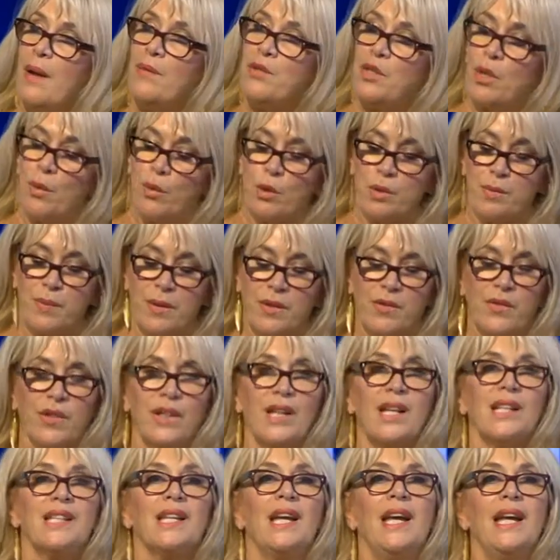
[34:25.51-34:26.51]
I'm doing what's best for the
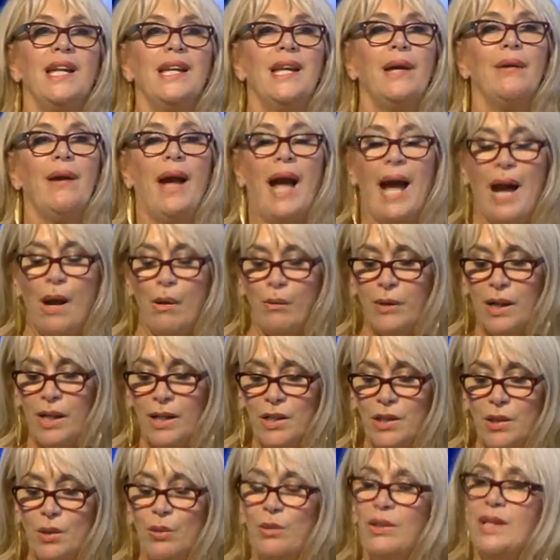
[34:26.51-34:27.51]
kids. Mm. Now, how can
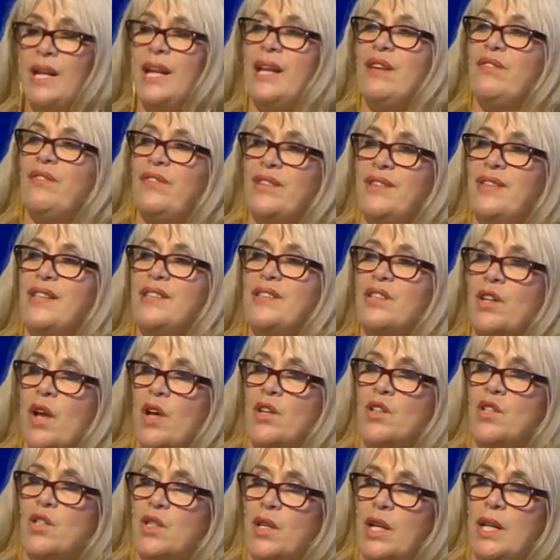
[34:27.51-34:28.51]
you live in this
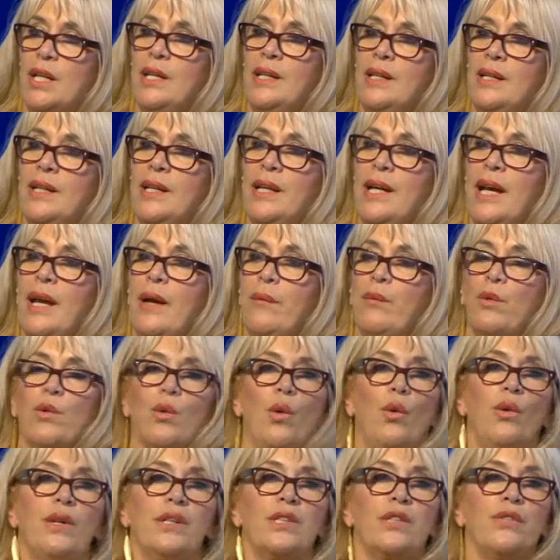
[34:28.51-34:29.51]
country with
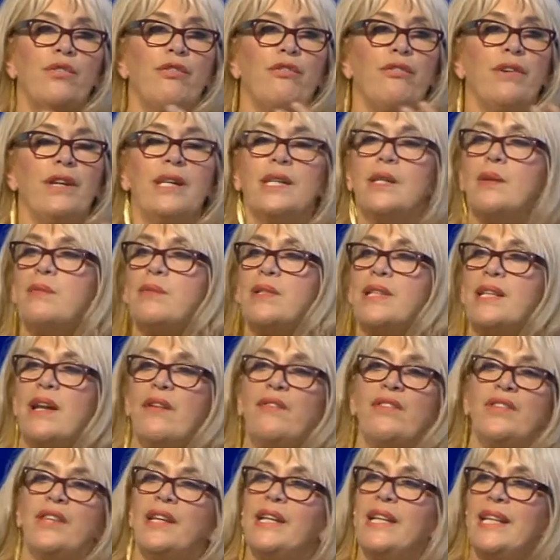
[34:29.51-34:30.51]
all its freedoms and
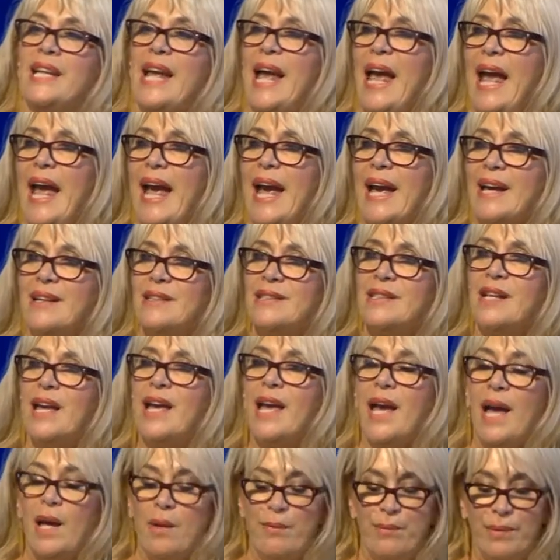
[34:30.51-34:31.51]
everything it has
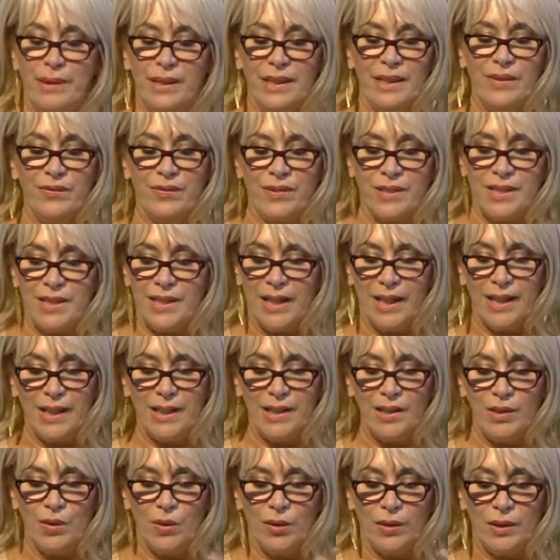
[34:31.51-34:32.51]
and believe that
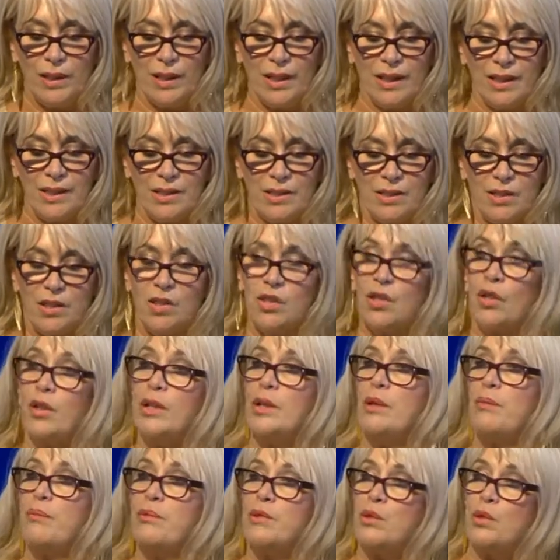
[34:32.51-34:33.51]
taking your kids to
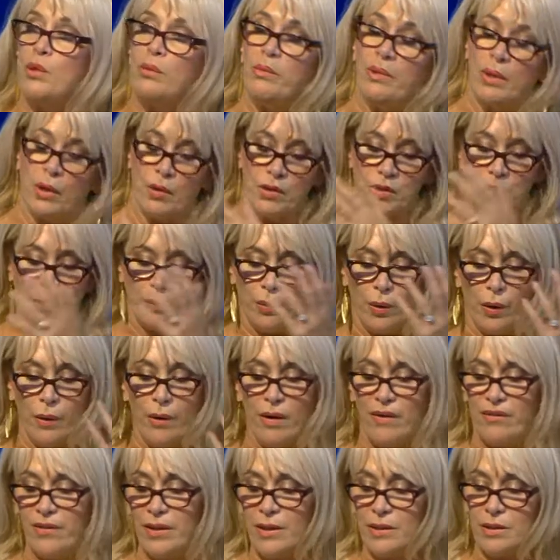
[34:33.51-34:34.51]
Turkey and presumably on to
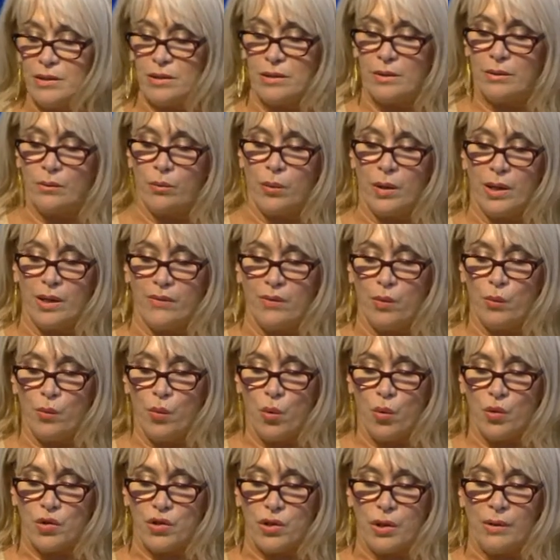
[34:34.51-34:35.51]
wherever, to whatever
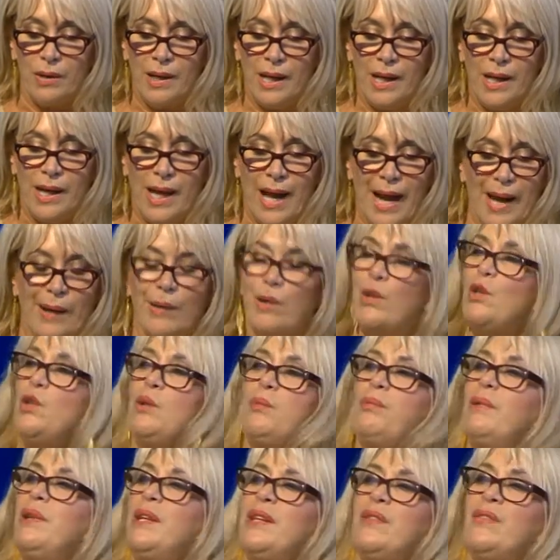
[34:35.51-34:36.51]
war zone, how can
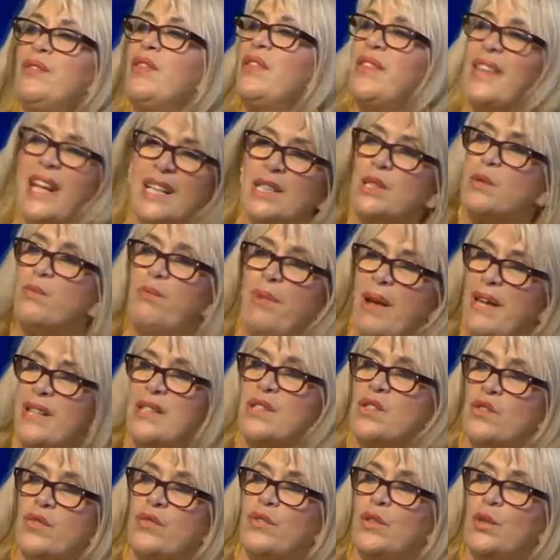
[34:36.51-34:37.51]
you believe that that's
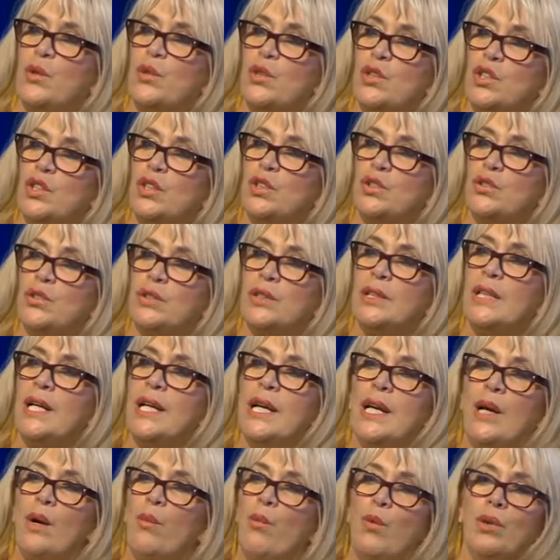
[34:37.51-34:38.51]
best for your children? Mm.
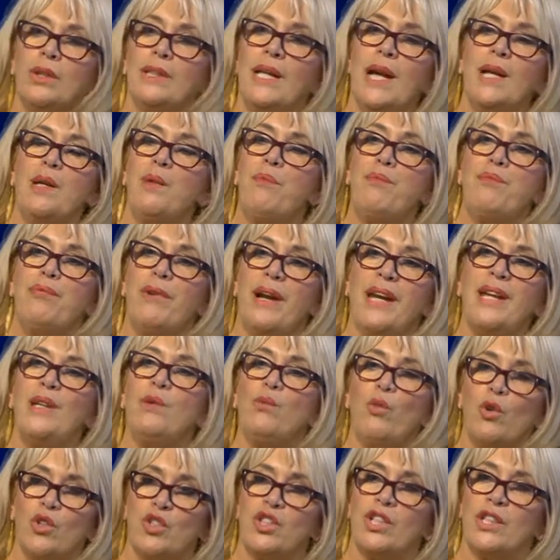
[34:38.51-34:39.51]
What kind of
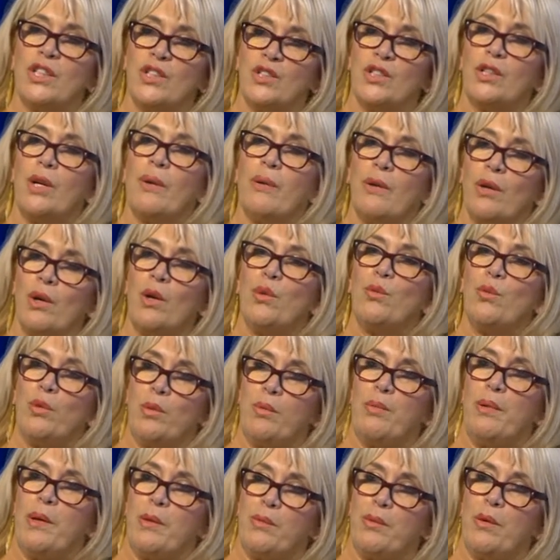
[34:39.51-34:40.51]
brainwashing is going on
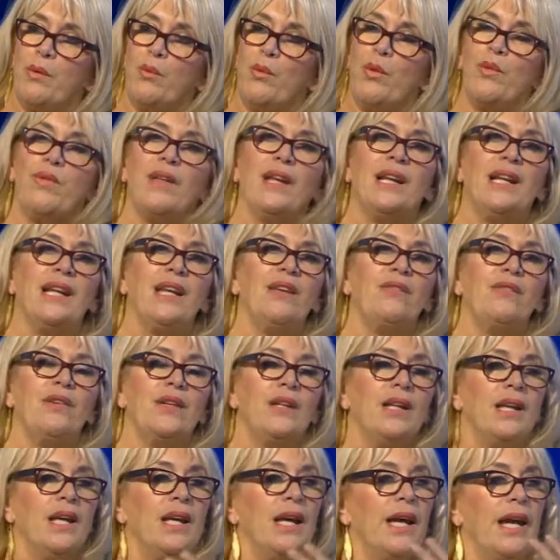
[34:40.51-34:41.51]
with people when they live
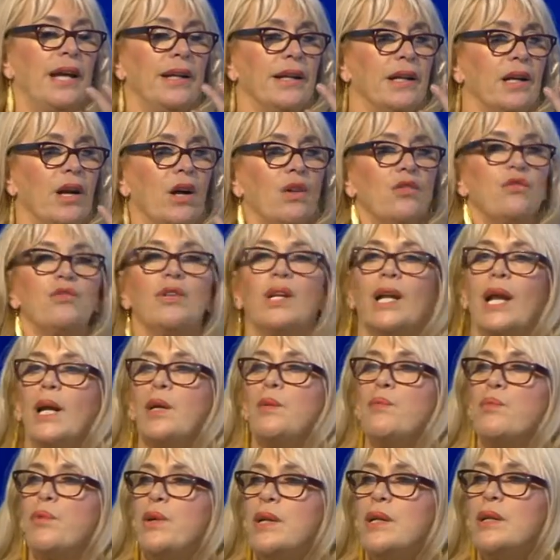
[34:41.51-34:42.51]
in, in a country
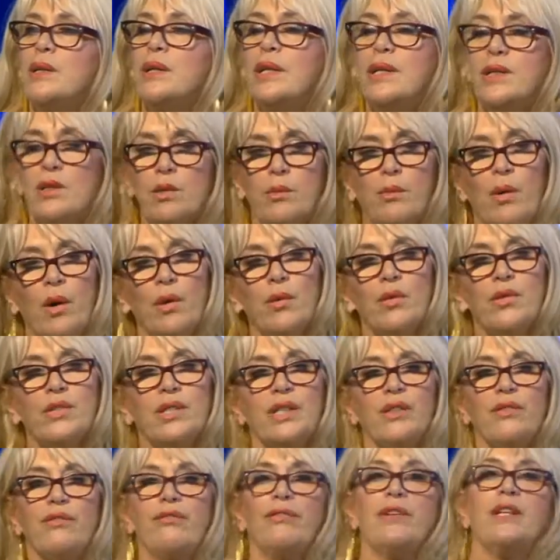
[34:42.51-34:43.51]
like Britain,
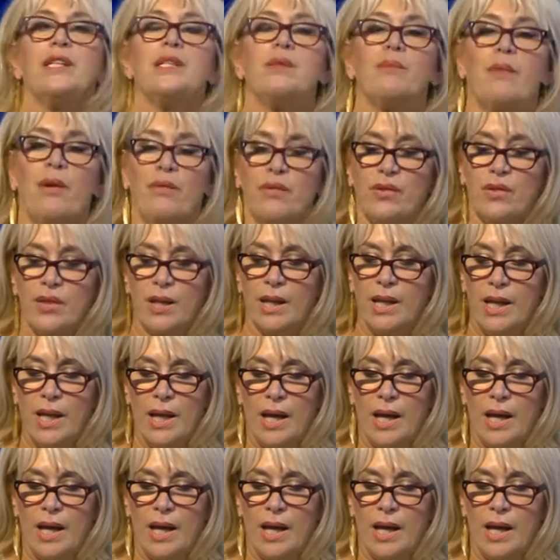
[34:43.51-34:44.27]
democracy, freedom, everything?